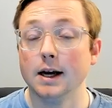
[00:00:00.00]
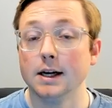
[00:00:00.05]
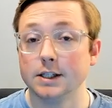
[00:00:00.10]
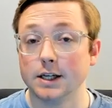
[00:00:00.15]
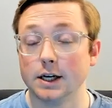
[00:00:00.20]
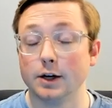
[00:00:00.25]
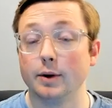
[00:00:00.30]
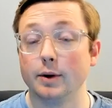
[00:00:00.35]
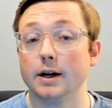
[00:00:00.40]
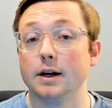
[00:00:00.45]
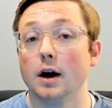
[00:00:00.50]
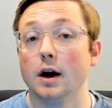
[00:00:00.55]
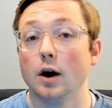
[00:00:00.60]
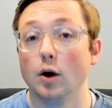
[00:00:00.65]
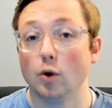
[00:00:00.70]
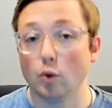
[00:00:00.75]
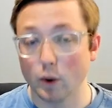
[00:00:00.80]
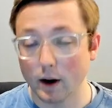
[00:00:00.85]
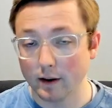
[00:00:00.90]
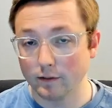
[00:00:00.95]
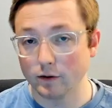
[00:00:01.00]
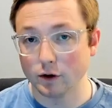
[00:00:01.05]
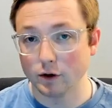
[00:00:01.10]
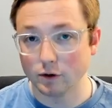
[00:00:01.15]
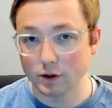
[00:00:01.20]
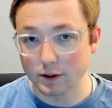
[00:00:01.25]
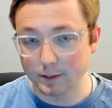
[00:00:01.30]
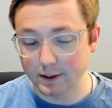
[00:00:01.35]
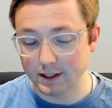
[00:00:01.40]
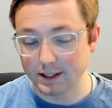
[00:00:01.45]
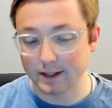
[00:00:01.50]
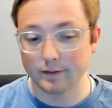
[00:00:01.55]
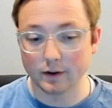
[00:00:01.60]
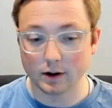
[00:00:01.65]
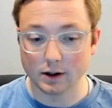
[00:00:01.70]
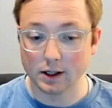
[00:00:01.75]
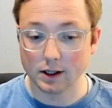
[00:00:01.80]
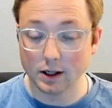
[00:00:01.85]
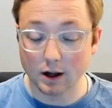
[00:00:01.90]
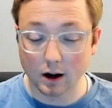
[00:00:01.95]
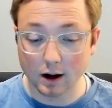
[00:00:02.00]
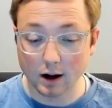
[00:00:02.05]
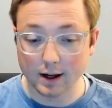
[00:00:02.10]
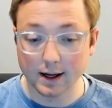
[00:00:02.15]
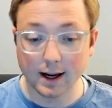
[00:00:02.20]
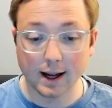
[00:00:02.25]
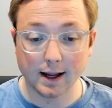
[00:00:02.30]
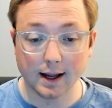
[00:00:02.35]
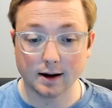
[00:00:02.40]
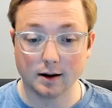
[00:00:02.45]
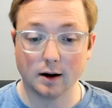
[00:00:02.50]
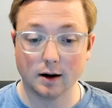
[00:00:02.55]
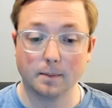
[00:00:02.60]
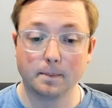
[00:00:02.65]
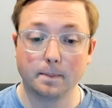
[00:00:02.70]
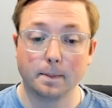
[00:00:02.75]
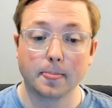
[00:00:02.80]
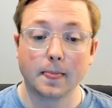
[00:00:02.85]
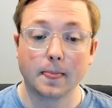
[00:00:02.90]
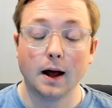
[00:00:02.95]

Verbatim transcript: generate revenue specifically, not net income.